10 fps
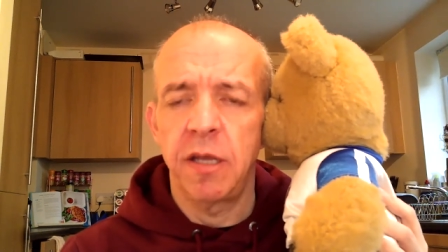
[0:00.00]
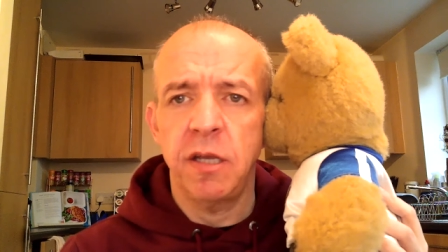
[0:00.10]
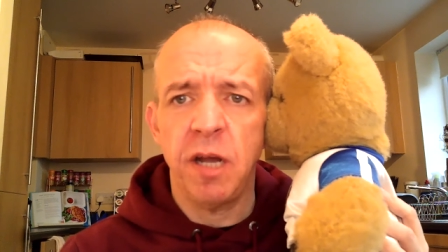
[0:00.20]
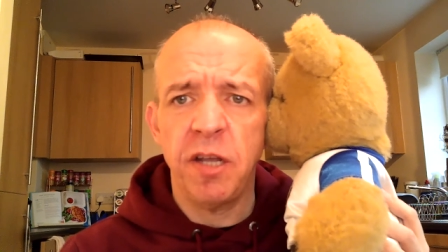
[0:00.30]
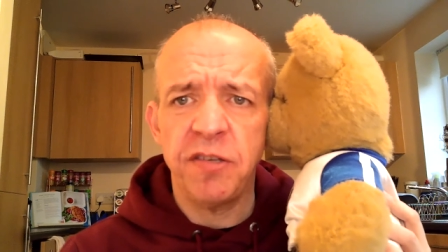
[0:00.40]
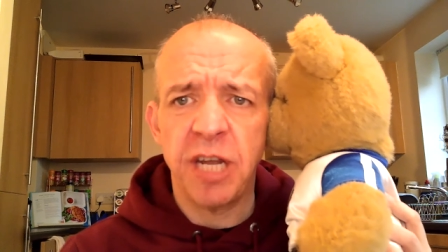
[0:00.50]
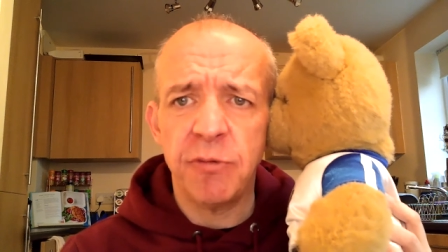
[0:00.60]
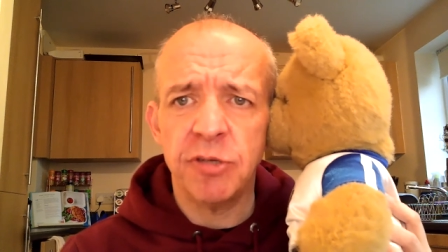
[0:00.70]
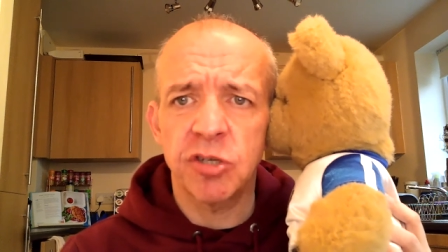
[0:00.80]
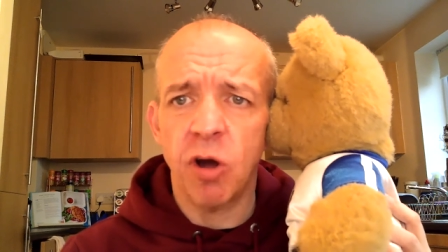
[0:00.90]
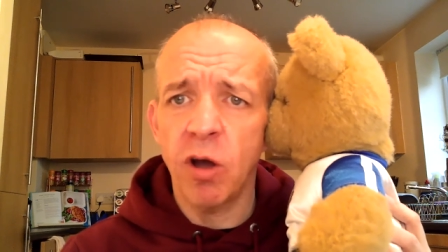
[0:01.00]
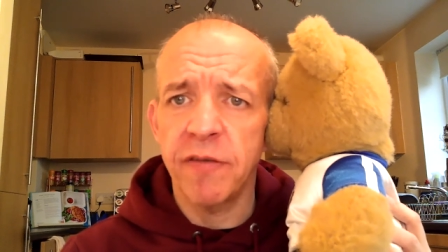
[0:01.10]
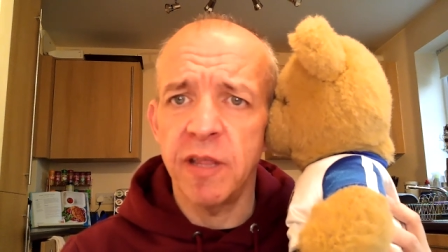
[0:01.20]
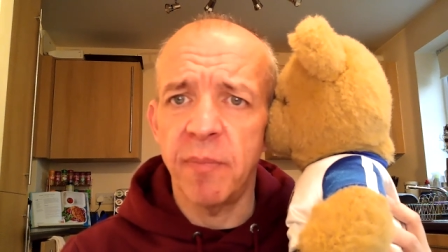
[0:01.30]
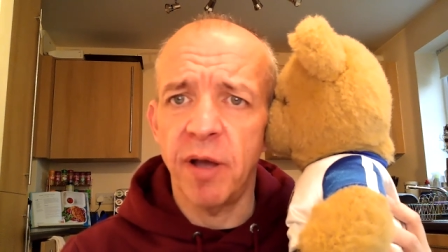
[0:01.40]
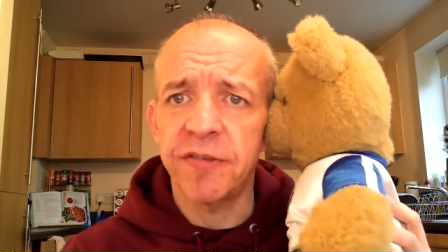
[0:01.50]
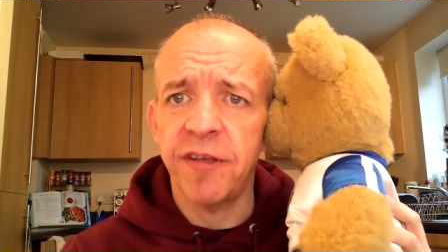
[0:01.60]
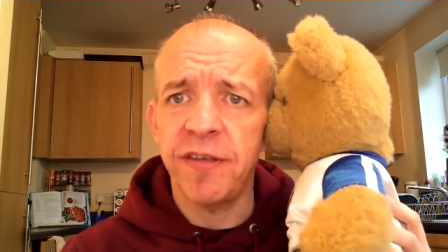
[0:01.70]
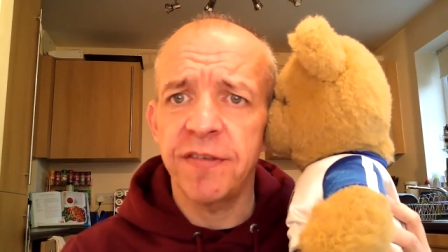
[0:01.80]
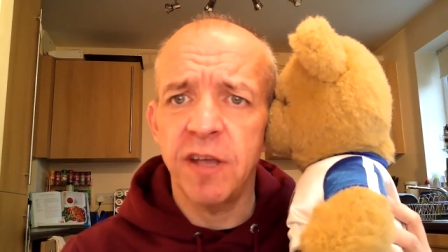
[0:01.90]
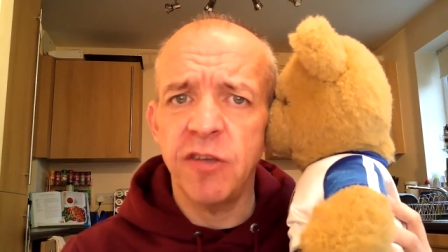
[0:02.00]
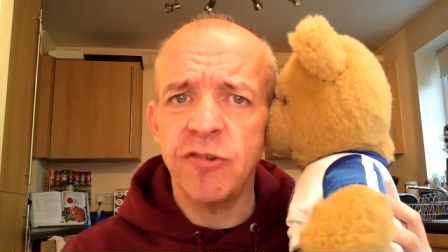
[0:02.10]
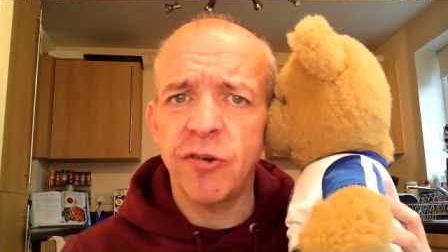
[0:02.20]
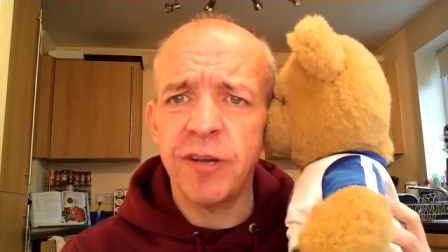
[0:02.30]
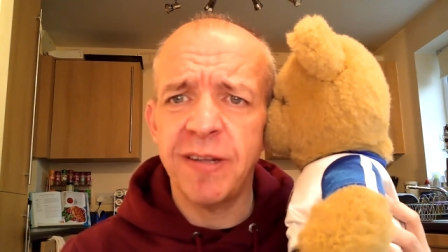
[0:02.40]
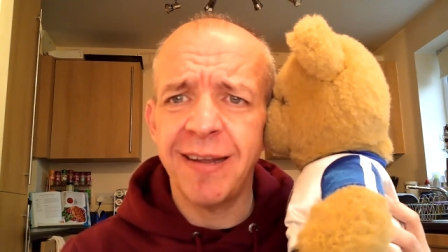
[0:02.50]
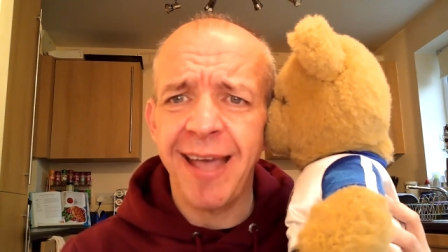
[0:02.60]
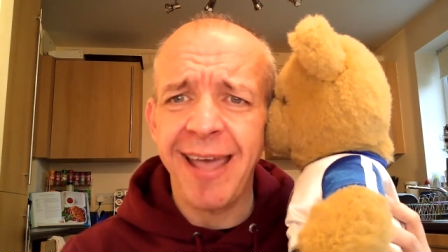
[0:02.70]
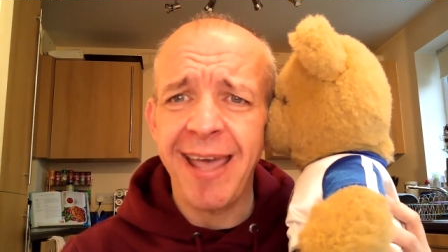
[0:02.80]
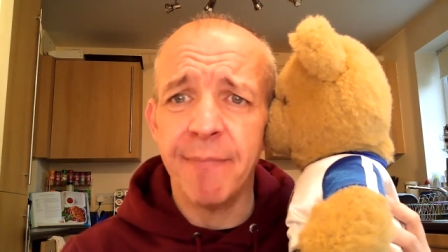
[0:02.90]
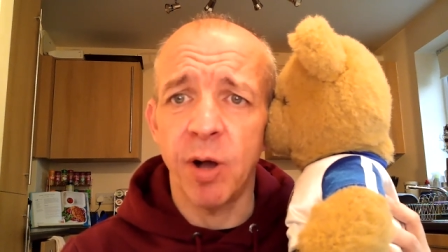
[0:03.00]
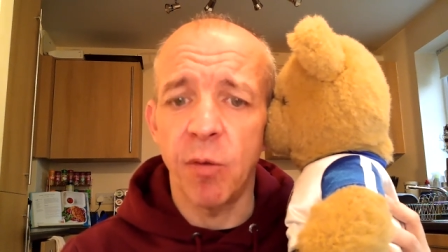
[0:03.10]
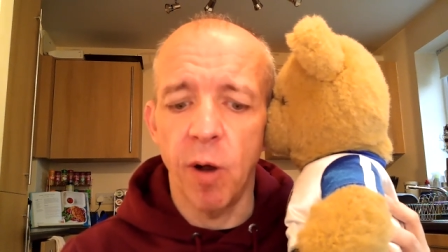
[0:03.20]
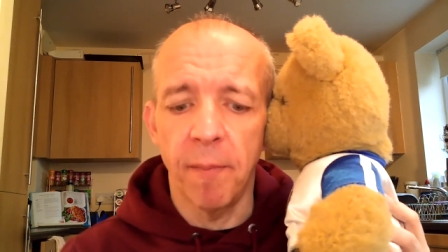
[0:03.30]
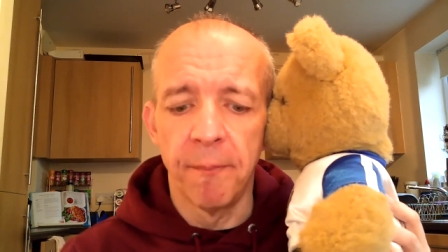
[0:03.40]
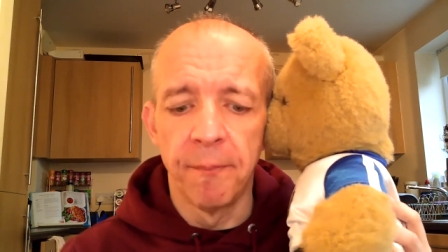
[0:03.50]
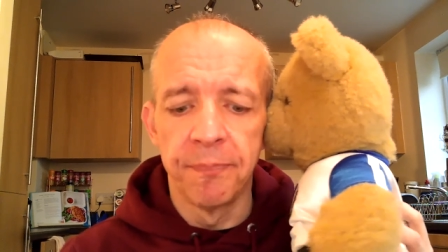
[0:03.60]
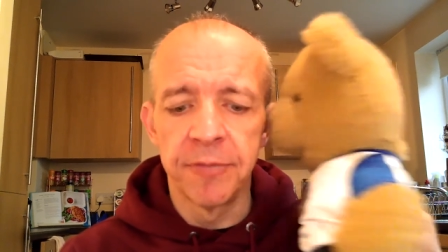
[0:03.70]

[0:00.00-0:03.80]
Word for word: You know you said he was driving the buses. Are you sure he didn't get hit by one?